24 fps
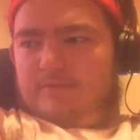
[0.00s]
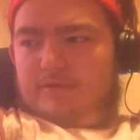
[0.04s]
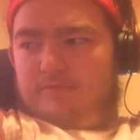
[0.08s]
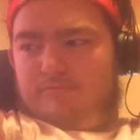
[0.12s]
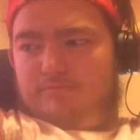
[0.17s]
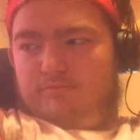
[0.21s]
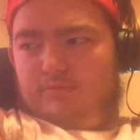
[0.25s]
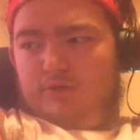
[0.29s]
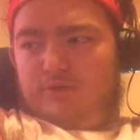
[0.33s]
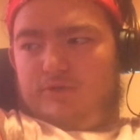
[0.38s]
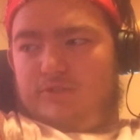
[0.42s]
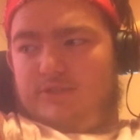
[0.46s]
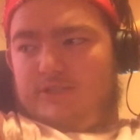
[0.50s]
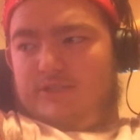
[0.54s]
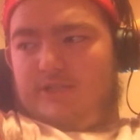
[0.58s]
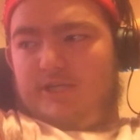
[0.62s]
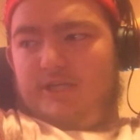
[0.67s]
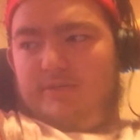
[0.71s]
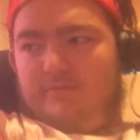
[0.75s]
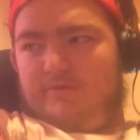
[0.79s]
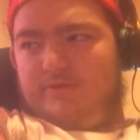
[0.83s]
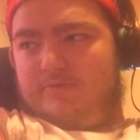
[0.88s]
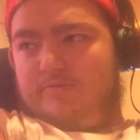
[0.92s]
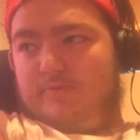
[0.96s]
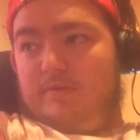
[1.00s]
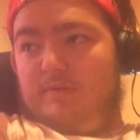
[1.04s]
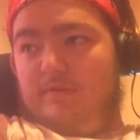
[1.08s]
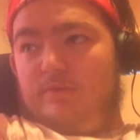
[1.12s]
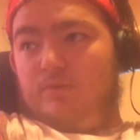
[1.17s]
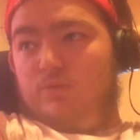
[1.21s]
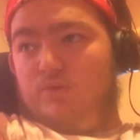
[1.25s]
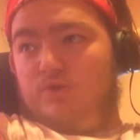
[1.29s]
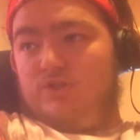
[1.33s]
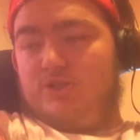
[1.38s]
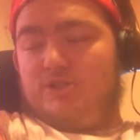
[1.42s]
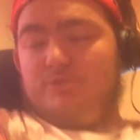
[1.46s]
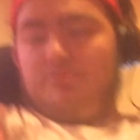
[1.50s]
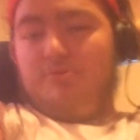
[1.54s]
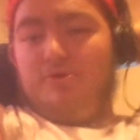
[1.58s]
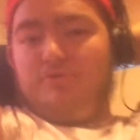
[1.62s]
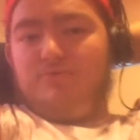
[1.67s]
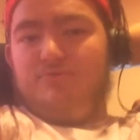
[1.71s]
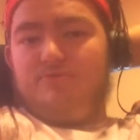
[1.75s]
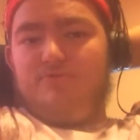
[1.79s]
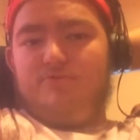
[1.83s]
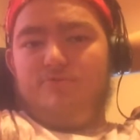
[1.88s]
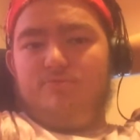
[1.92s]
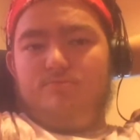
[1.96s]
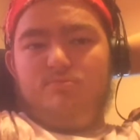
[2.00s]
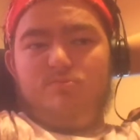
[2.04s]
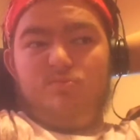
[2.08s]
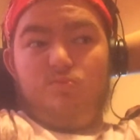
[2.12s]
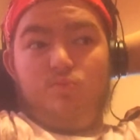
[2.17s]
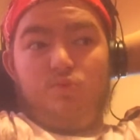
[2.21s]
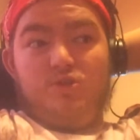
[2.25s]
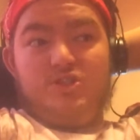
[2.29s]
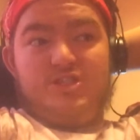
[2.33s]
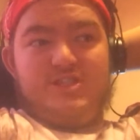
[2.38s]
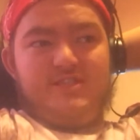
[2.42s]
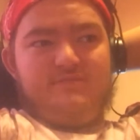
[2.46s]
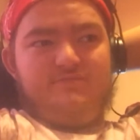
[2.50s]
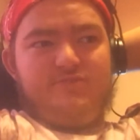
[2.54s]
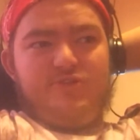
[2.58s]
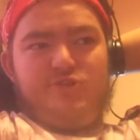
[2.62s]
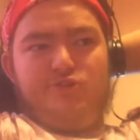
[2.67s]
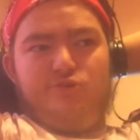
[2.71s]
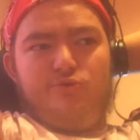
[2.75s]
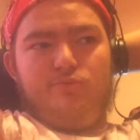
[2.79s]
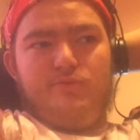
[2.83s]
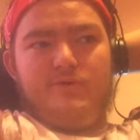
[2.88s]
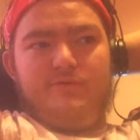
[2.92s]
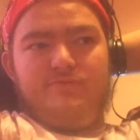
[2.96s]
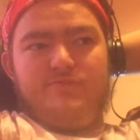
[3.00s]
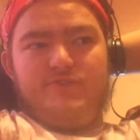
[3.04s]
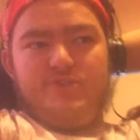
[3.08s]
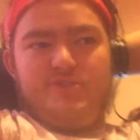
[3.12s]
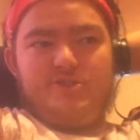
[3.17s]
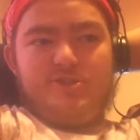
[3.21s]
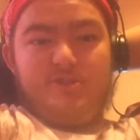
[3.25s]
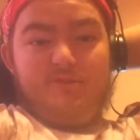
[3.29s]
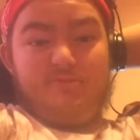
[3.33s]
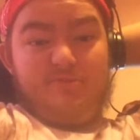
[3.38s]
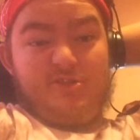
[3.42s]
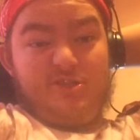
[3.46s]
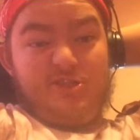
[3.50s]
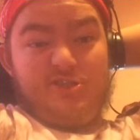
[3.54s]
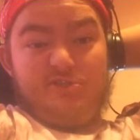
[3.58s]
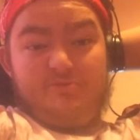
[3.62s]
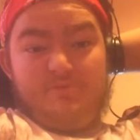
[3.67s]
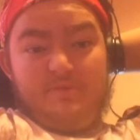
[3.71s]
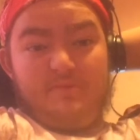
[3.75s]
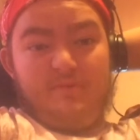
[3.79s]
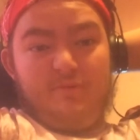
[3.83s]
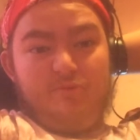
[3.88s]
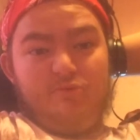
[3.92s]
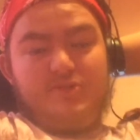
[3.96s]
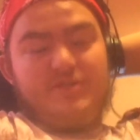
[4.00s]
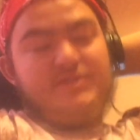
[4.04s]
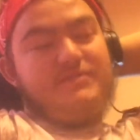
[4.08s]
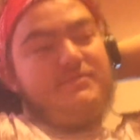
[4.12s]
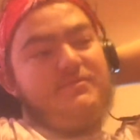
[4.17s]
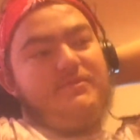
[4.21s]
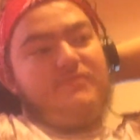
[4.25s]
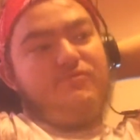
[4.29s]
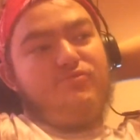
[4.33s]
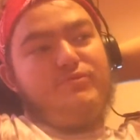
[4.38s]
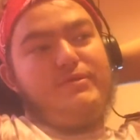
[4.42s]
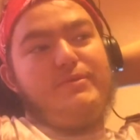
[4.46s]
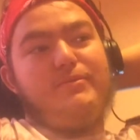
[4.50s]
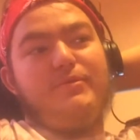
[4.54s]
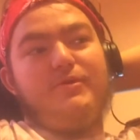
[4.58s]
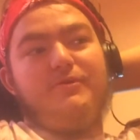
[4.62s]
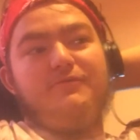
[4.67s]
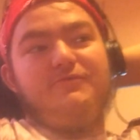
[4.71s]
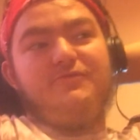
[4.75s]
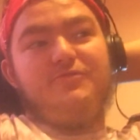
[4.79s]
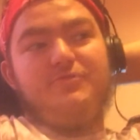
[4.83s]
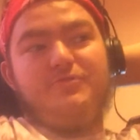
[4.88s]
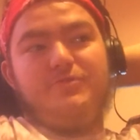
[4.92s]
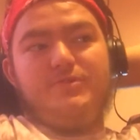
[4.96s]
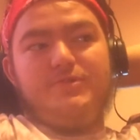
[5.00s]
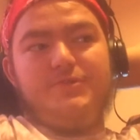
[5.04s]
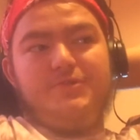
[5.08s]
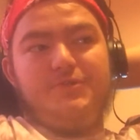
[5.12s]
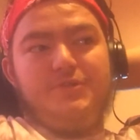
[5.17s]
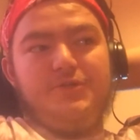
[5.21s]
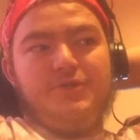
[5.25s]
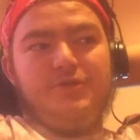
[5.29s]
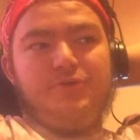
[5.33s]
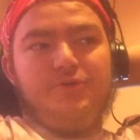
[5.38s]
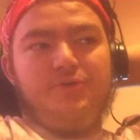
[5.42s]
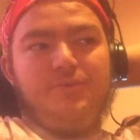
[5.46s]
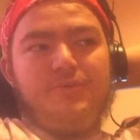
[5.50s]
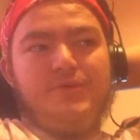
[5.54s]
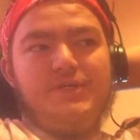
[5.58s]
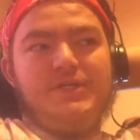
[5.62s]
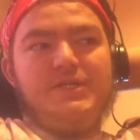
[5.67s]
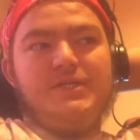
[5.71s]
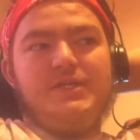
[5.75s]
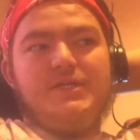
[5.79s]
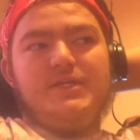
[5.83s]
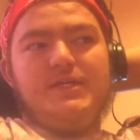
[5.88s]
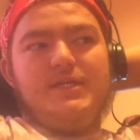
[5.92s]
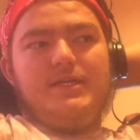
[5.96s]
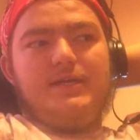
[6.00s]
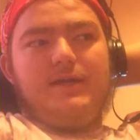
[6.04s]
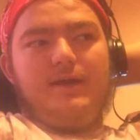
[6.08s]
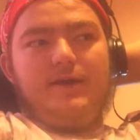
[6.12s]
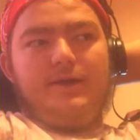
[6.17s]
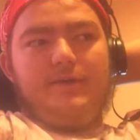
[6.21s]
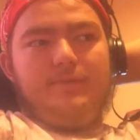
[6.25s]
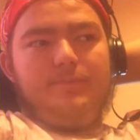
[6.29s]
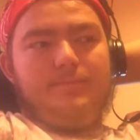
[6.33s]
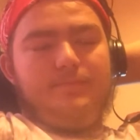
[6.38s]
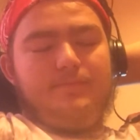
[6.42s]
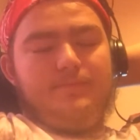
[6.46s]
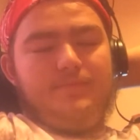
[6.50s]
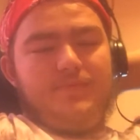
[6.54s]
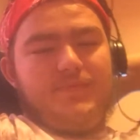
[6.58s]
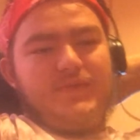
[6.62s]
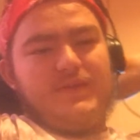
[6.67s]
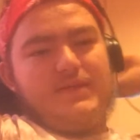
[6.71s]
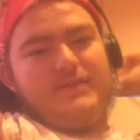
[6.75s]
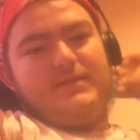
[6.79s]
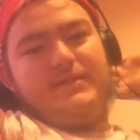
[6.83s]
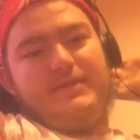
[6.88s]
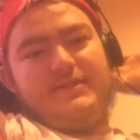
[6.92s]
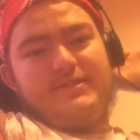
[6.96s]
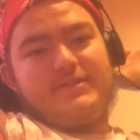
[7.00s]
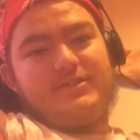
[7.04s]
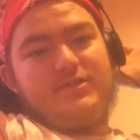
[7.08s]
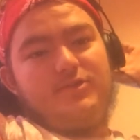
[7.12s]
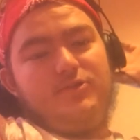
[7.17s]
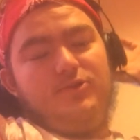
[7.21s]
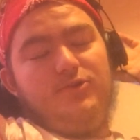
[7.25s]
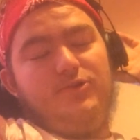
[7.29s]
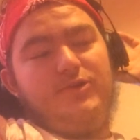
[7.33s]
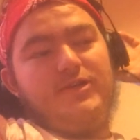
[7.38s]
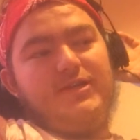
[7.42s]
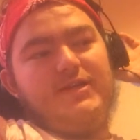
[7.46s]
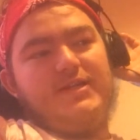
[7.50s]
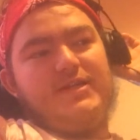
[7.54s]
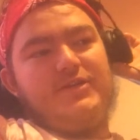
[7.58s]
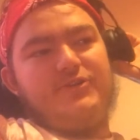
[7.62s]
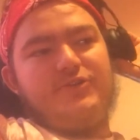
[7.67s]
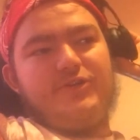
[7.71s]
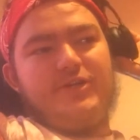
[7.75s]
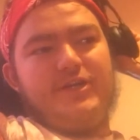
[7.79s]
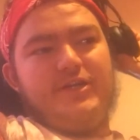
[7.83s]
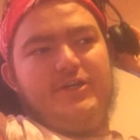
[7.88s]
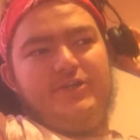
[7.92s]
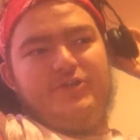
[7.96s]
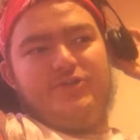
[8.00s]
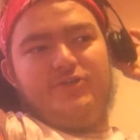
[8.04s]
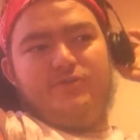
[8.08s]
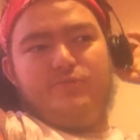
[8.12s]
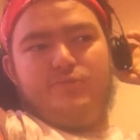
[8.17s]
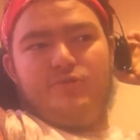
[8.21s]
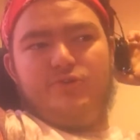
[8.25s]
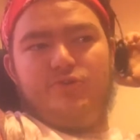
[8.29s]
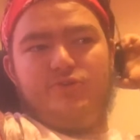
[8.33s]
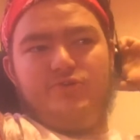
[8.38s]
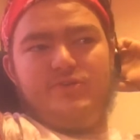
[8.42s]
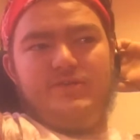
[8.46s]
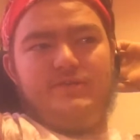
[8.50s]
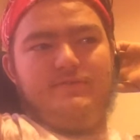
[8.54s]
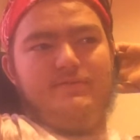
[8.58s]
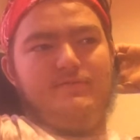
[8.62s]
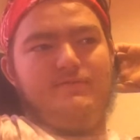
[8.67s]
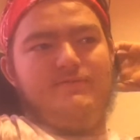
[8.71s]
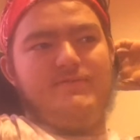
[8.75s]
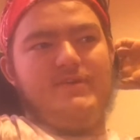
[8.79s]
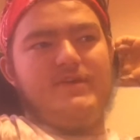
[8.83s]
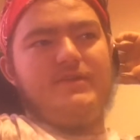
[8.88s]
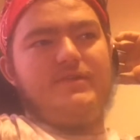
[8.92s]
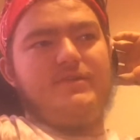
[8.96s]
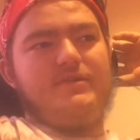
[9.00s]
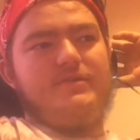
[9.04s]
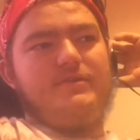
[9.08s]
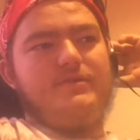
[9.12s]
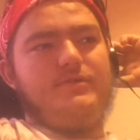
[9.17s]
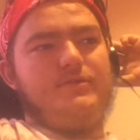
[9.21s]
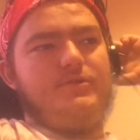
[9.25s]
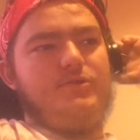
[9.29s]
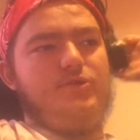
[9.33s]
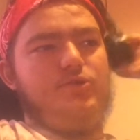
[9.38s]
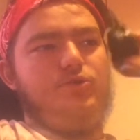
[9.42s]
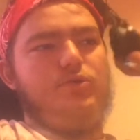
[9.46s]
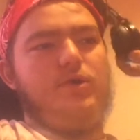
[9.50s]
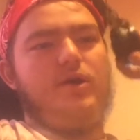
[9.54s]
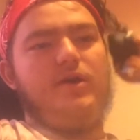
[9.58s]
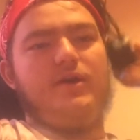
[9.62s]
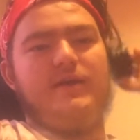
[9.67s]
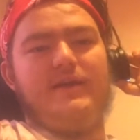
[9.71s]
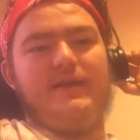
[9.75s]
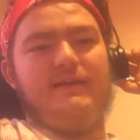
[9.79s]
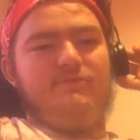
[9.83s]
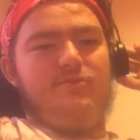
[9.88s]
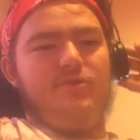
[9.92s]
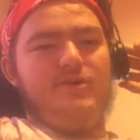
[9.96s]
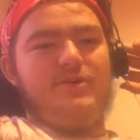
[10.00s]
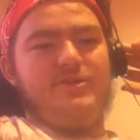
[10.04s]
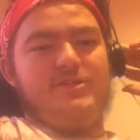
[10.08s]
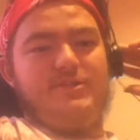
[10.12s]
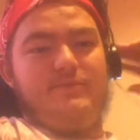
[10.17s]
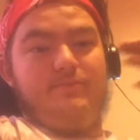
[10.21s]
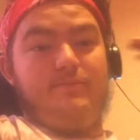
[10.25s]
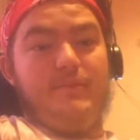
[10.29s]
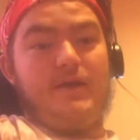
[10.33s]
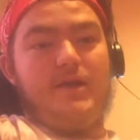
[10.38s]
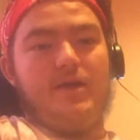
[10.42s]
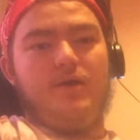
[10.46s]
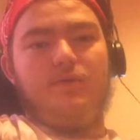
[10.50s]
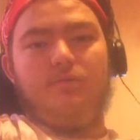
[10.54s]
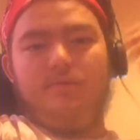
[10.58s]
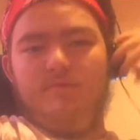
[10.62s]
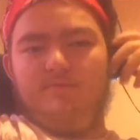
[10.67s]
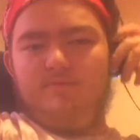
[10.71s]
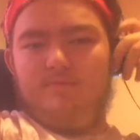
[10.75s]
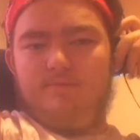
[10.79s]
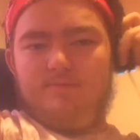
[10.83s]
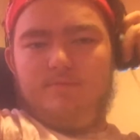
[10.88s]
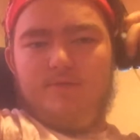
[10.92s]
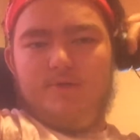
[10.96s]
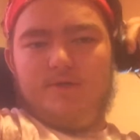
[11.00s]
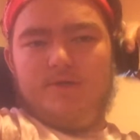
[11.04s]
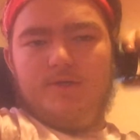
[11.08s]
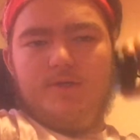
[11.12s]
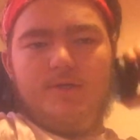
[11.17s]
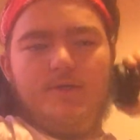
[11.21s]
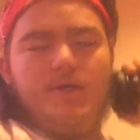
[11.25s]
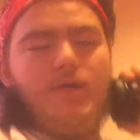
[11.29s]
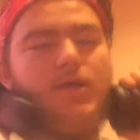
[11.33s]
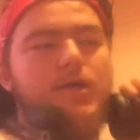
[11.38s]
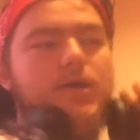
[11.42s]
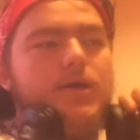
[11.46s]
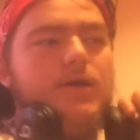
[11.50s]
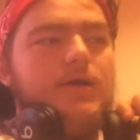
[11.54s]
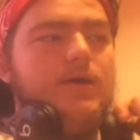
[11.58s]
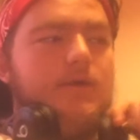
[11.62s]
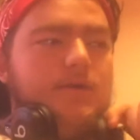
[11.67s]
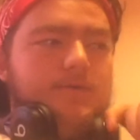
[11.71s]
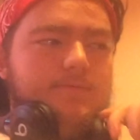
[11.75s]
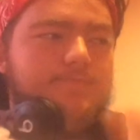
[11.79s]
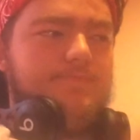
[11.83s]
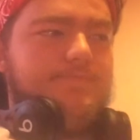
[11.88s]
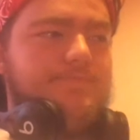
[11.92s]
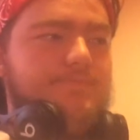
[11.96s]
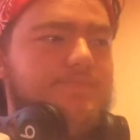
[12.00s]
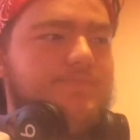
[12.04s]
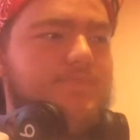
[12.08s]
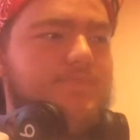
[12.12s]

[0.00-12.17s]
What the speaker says: Most of the time, it's maybe once a month, once every 2 months, sometimes maybe once every 3 months. You know what I mean? Like, it's clearly an education when you see them then. You hardly ever actually meet up with them.